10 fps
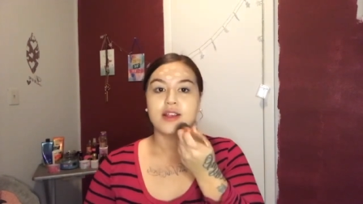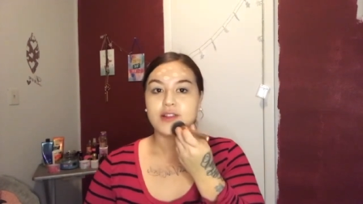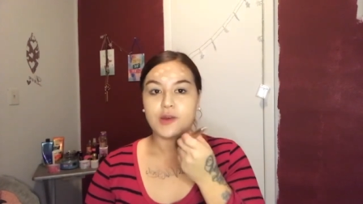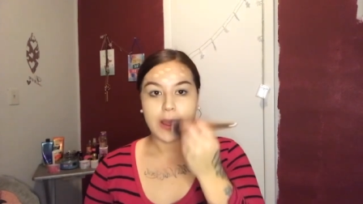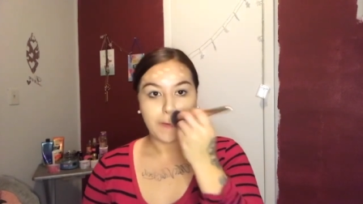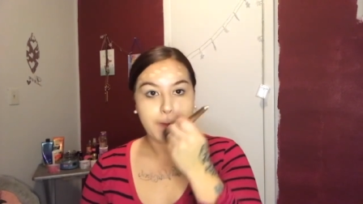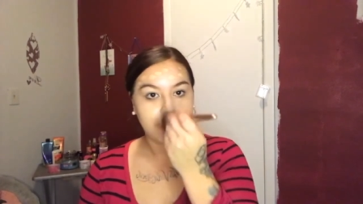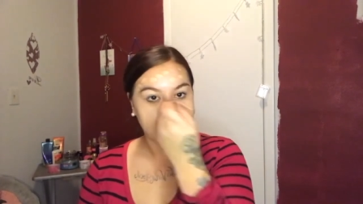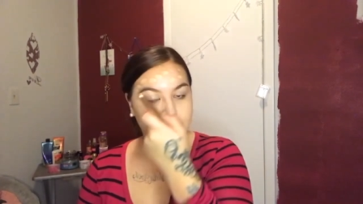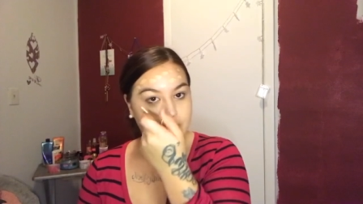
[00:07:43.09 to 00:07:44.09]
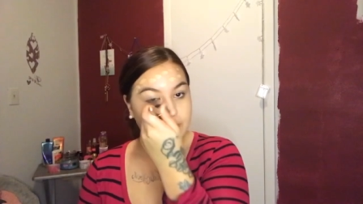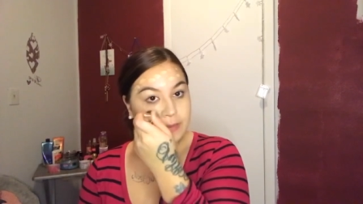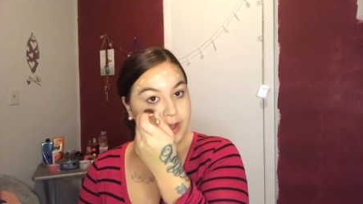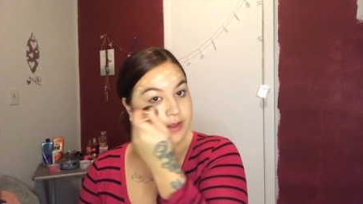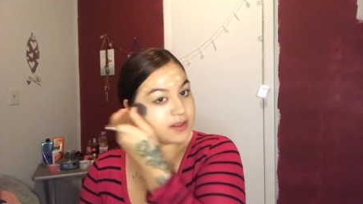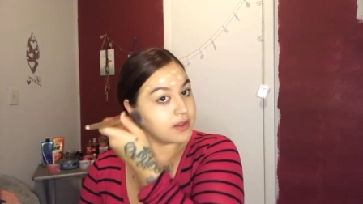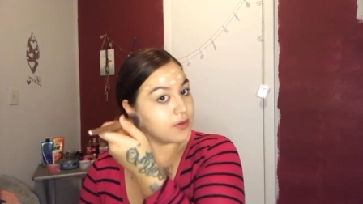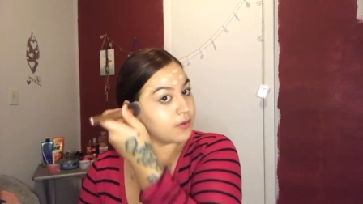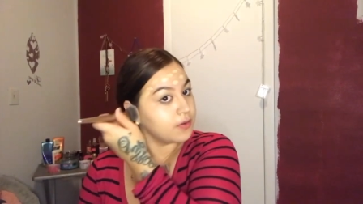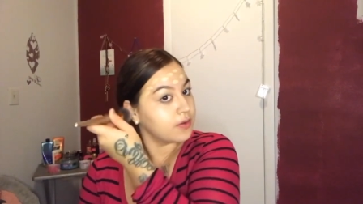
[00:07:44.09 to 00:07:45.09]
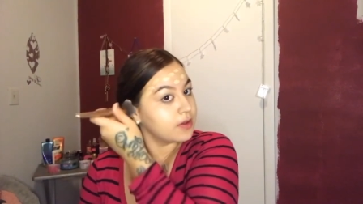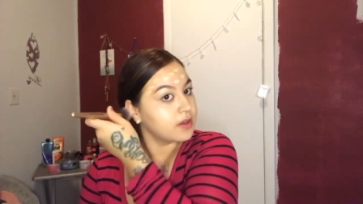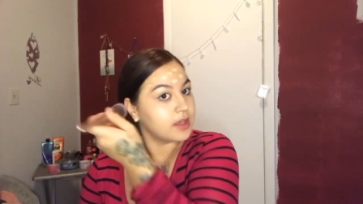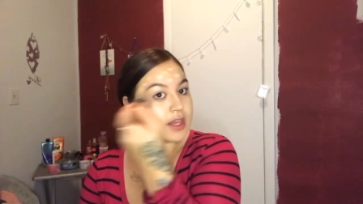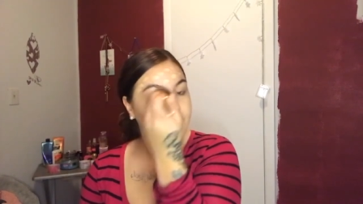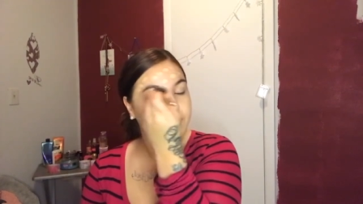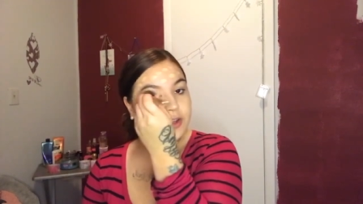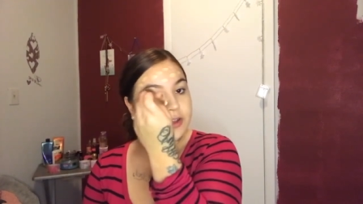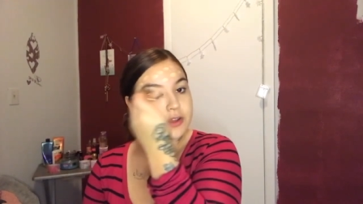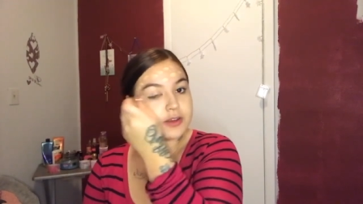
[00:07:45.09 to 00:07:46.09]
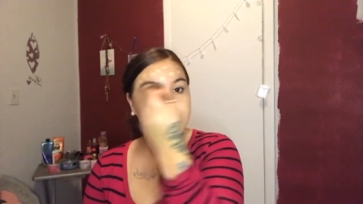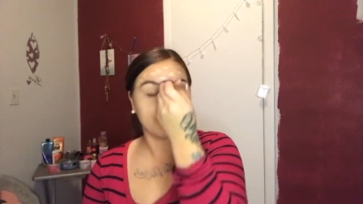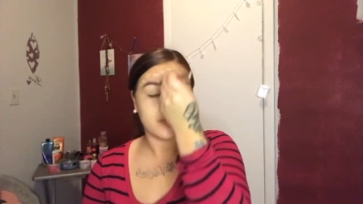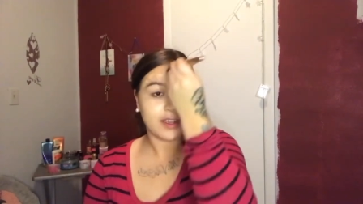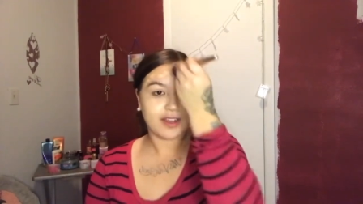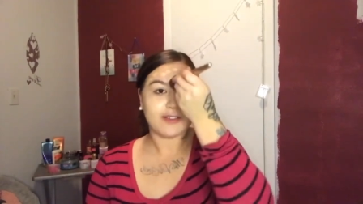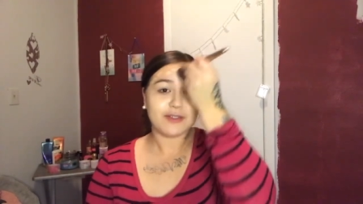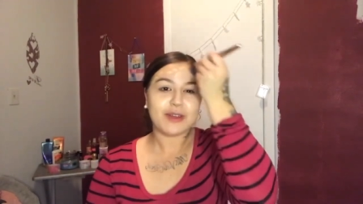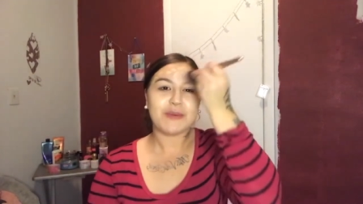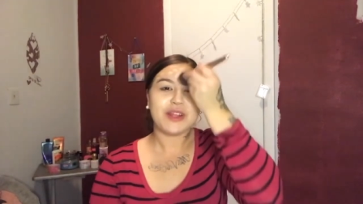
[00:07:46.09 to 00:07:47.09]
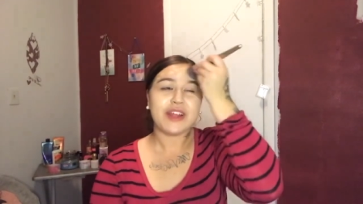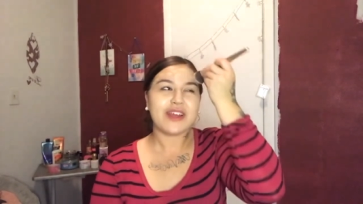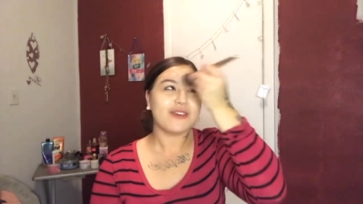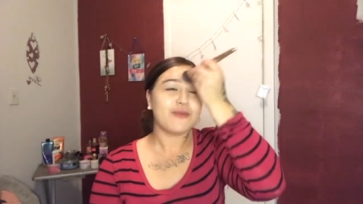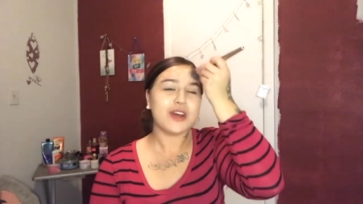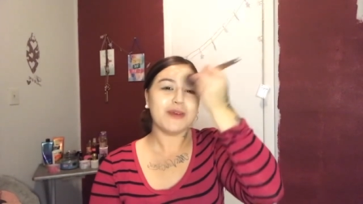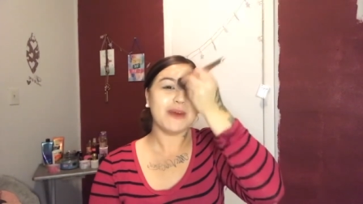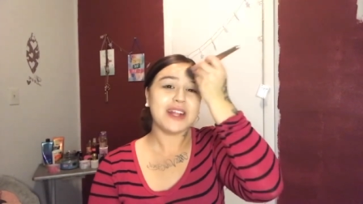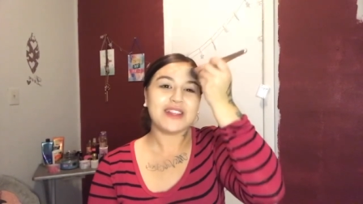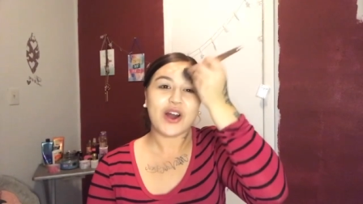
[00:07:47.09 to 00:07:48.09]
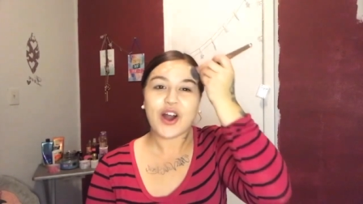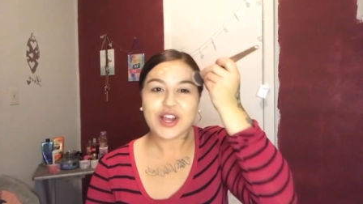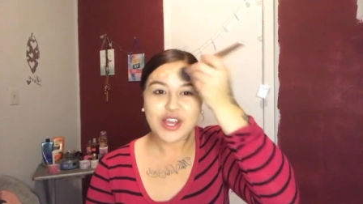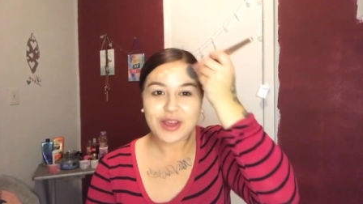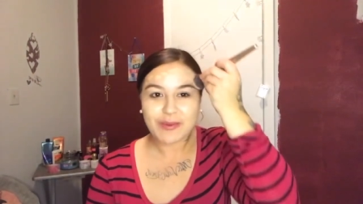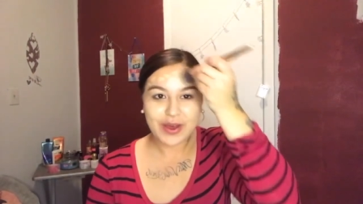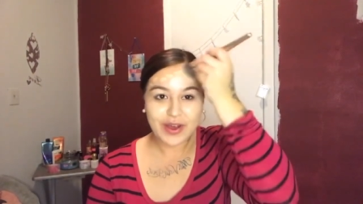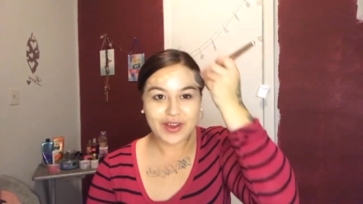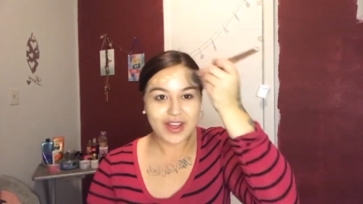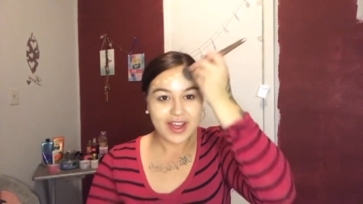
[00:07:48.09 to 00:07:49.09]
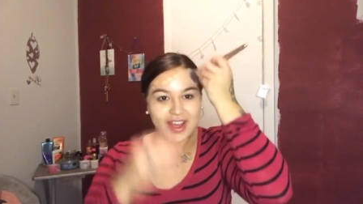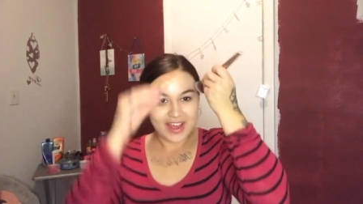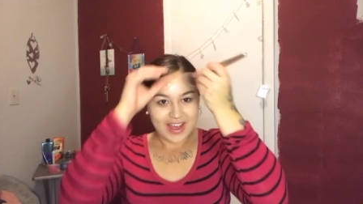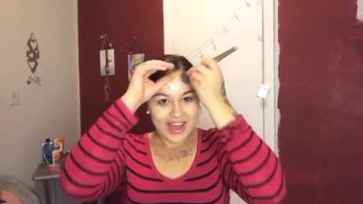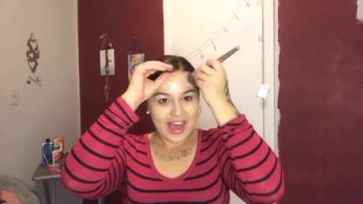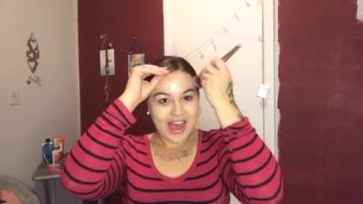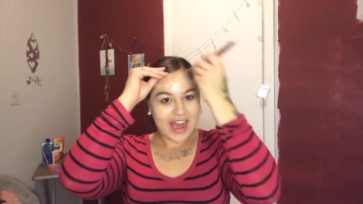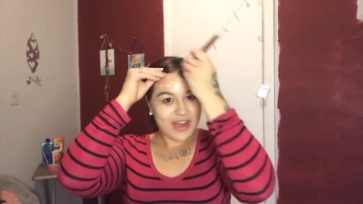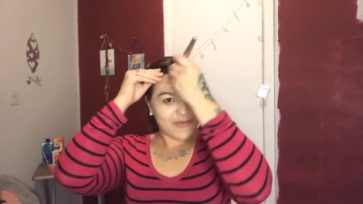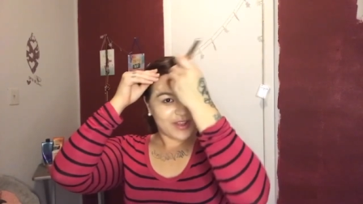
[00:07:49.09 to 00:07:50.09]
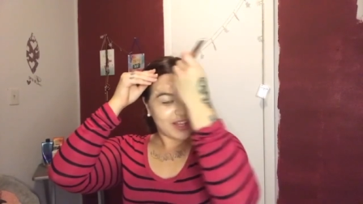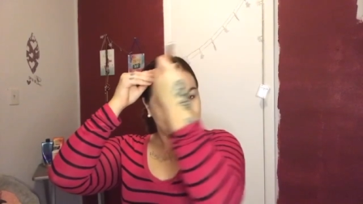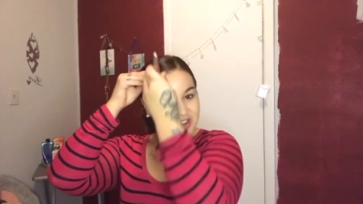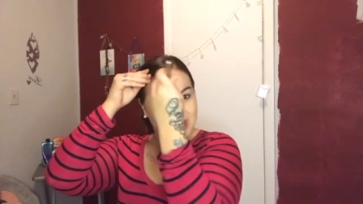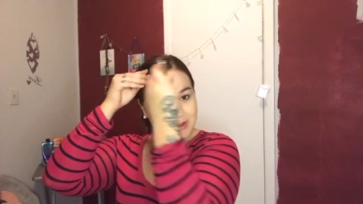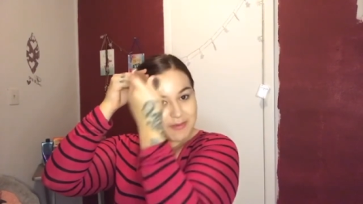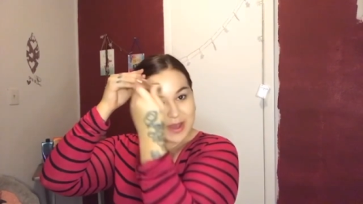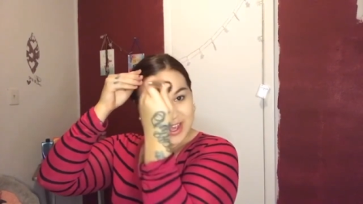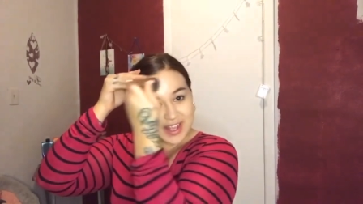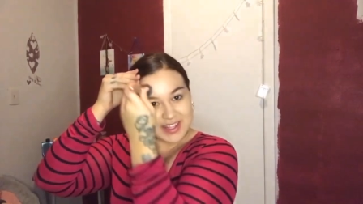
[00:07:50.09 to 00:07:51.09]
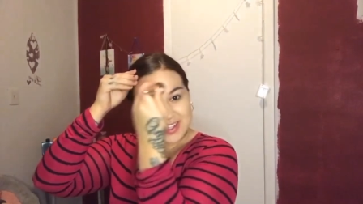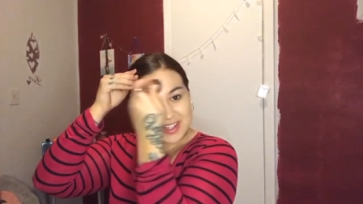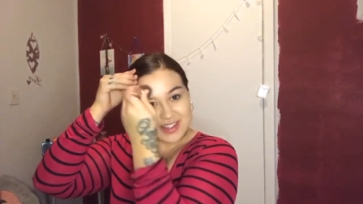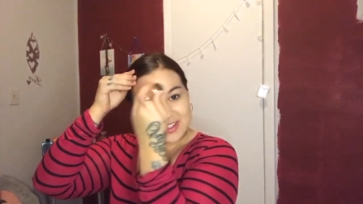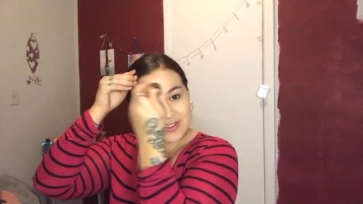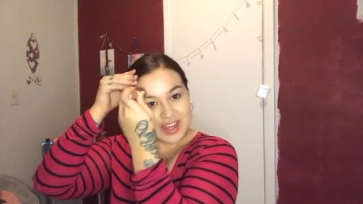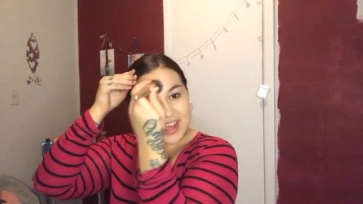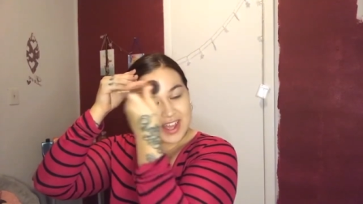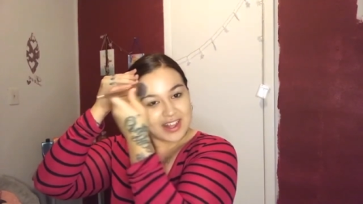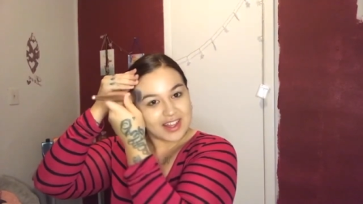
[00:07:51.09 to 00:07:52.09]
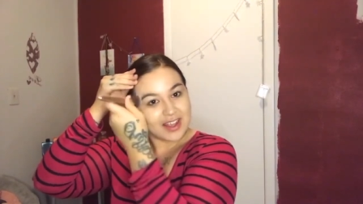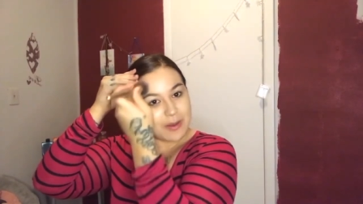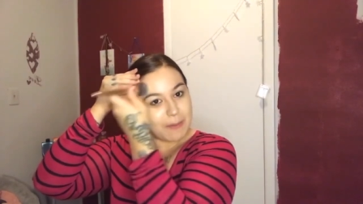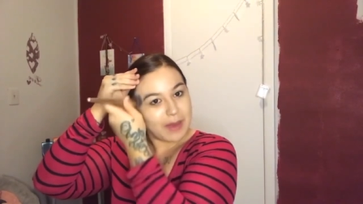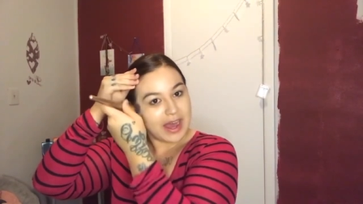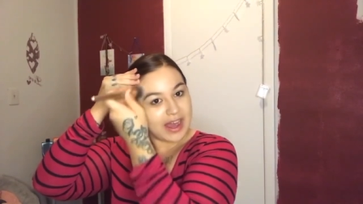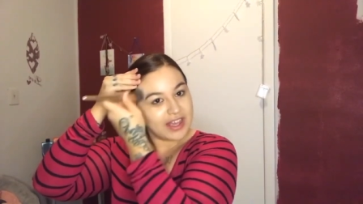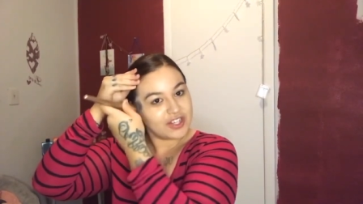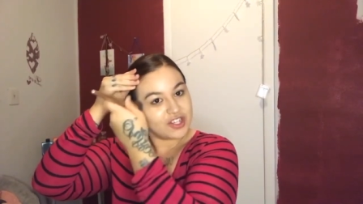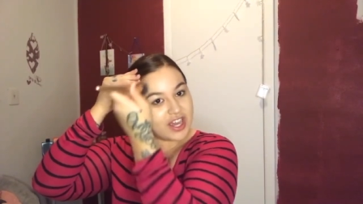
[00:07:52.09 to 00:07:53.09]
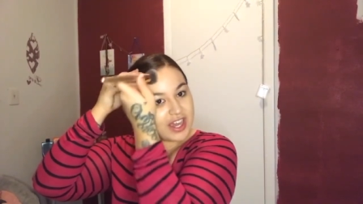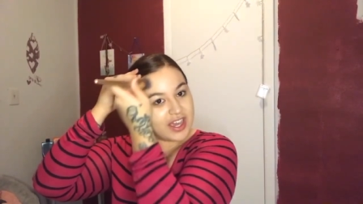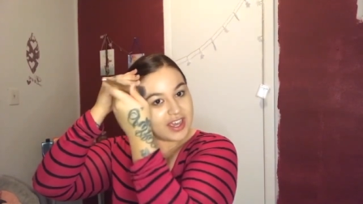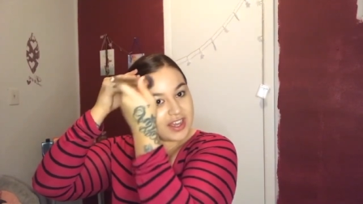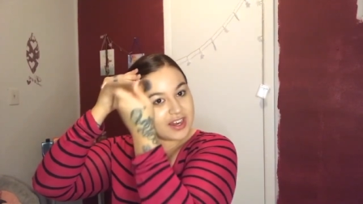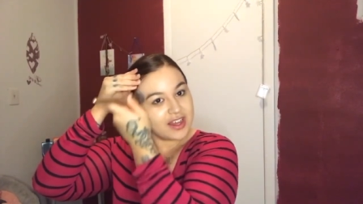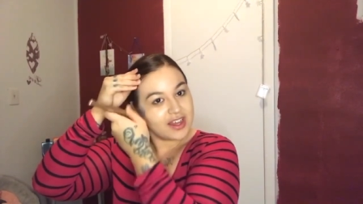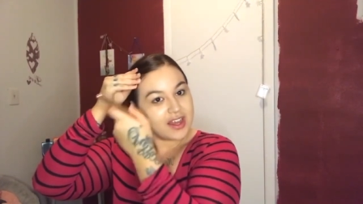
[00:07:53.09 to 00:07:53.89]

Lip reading: So I really try my best to get every color. I mean, what am I talking about? I really try my best to get my shade.